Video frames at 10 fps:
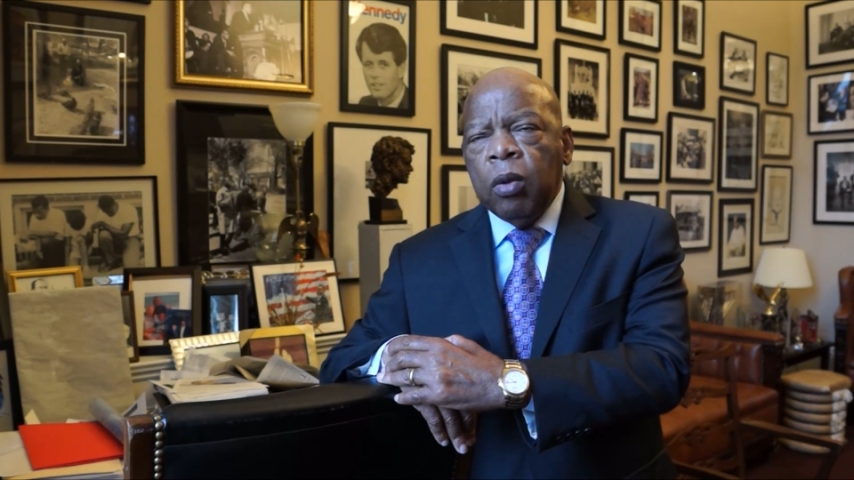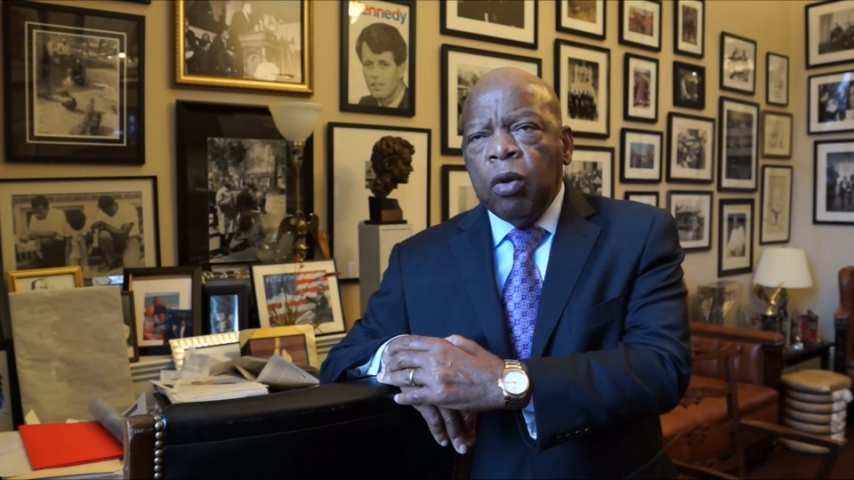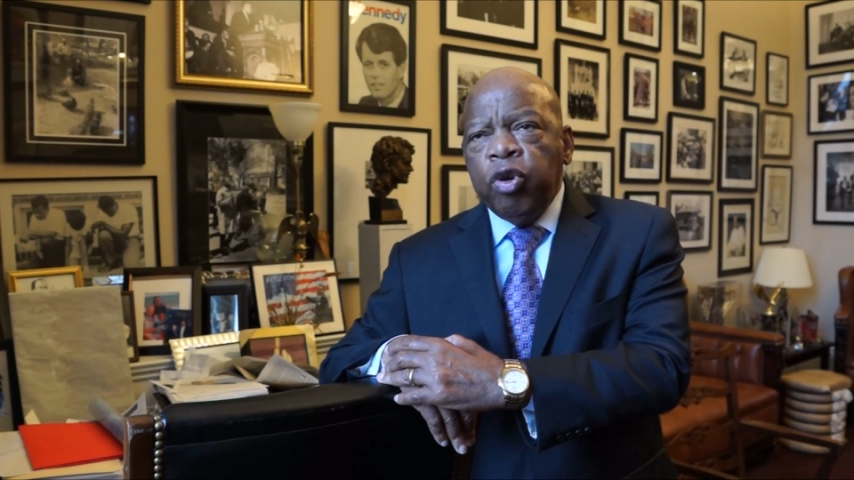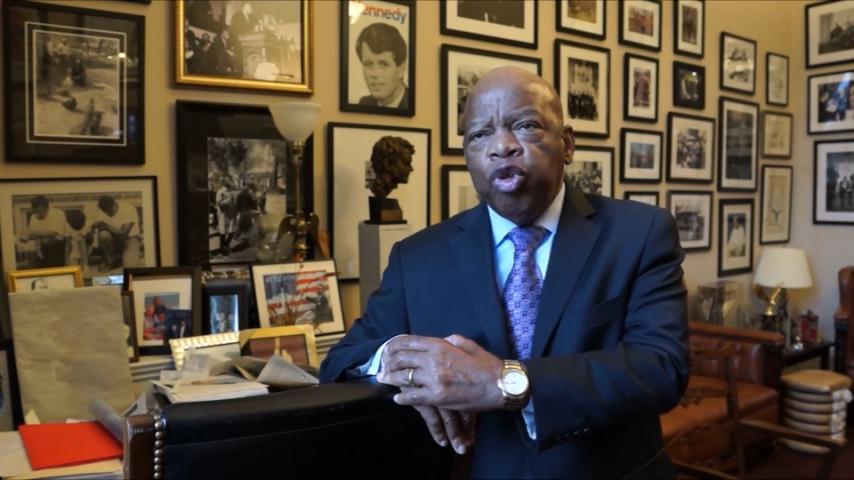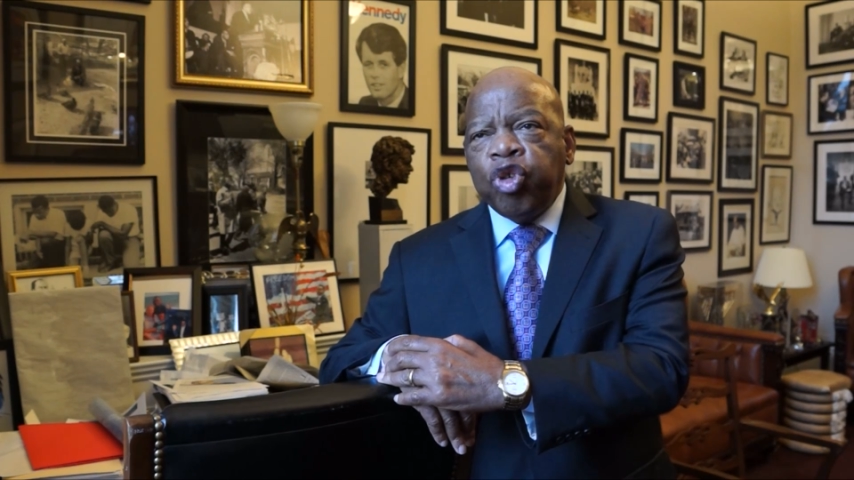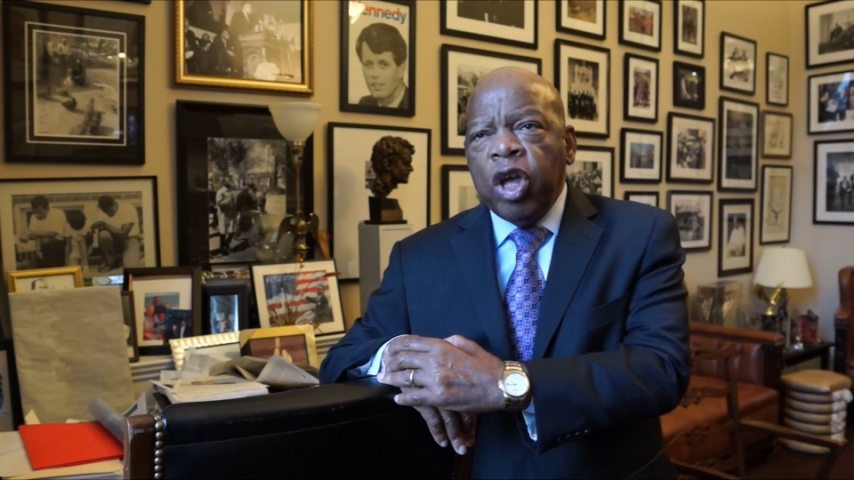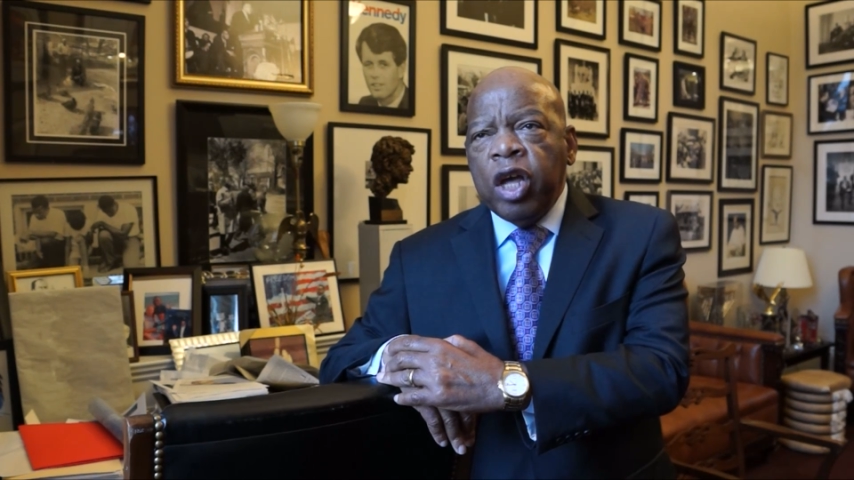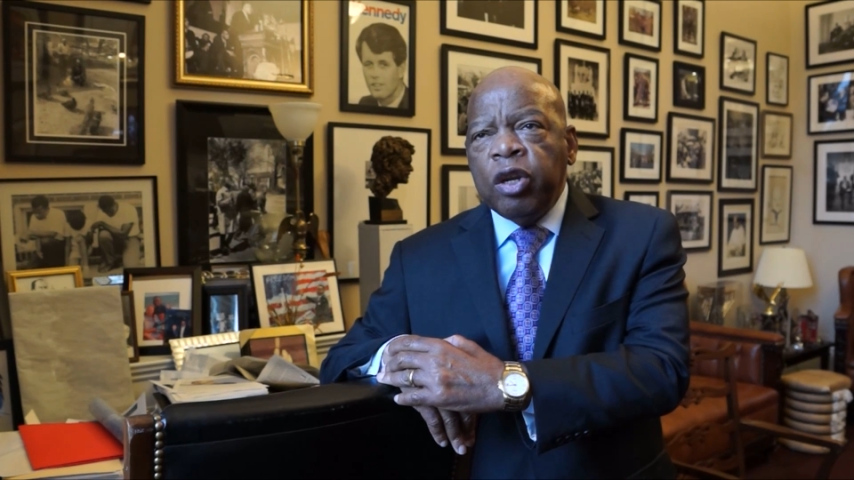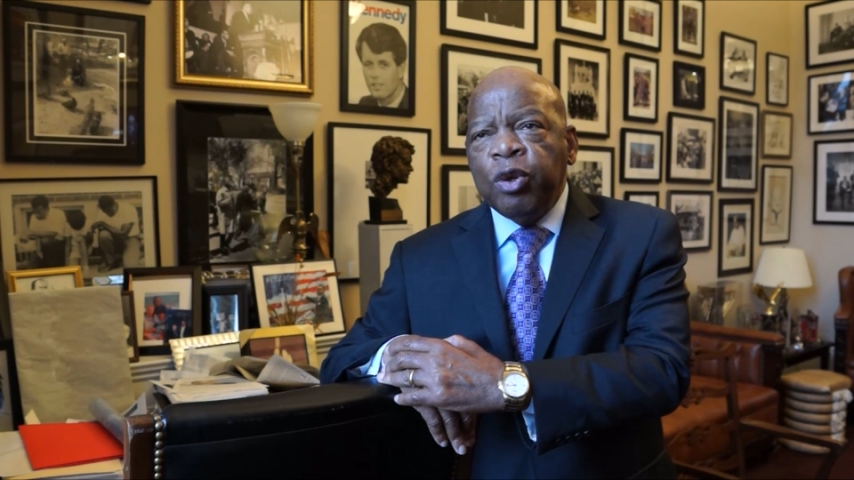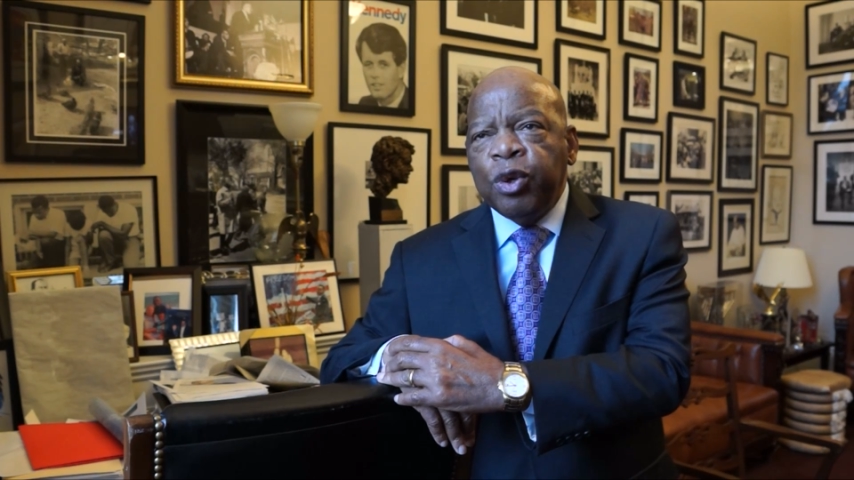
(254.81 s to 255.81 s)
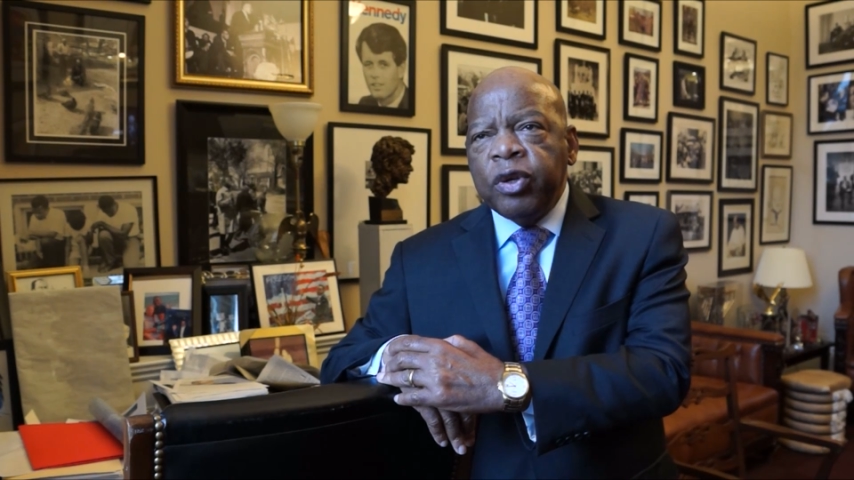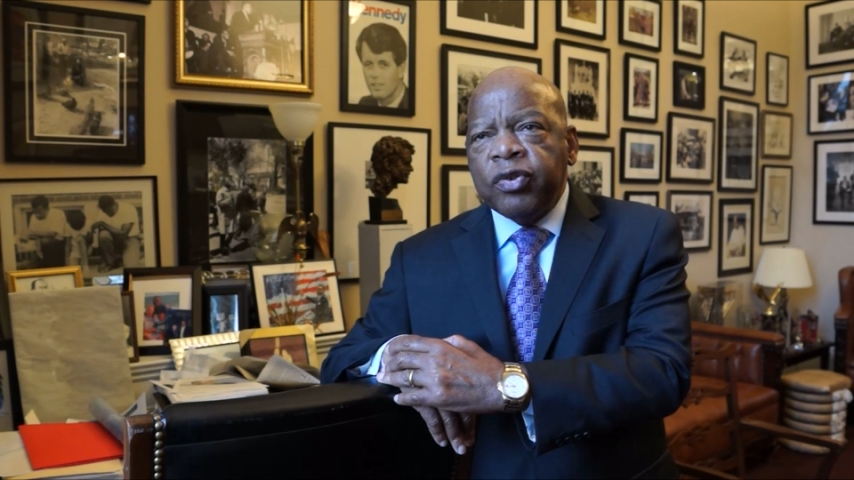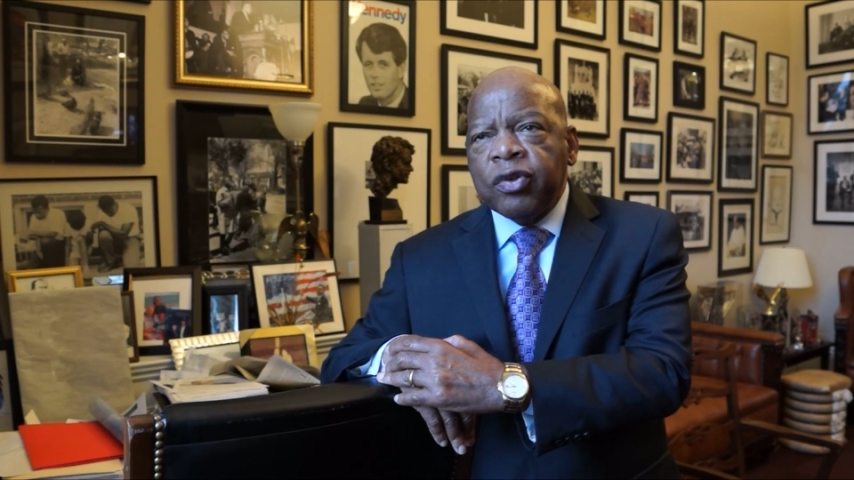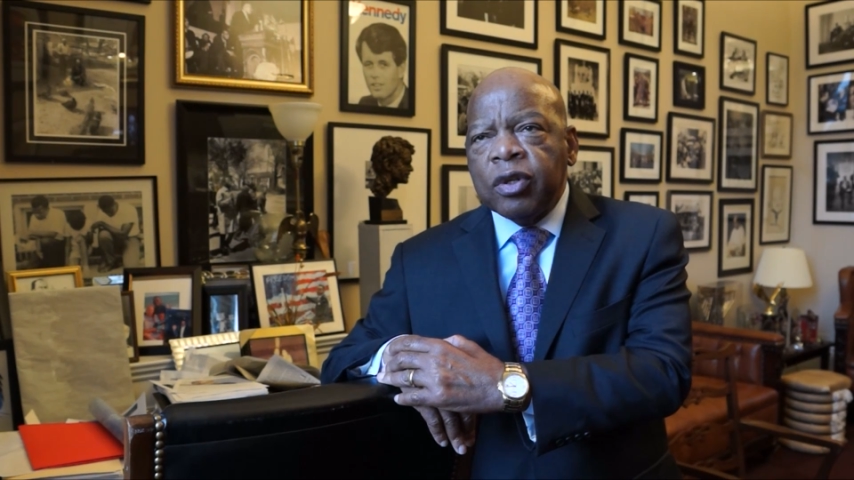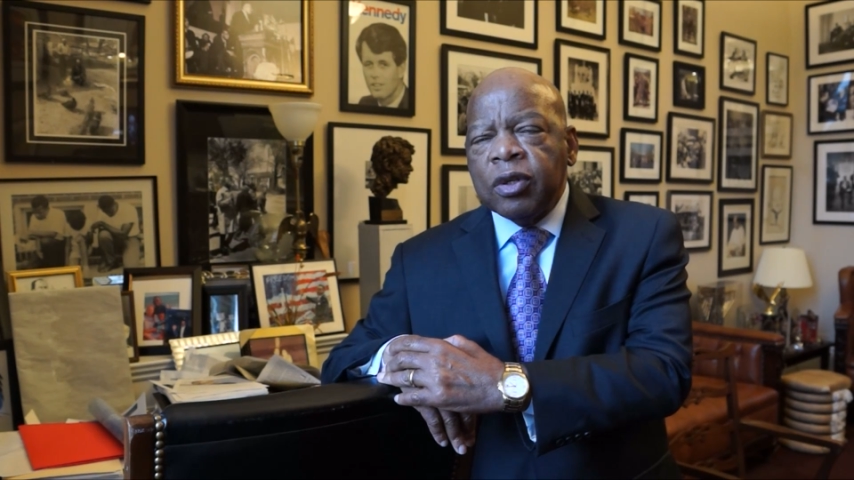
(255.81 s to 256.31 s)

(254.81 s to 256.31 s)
Are you John Lewis?"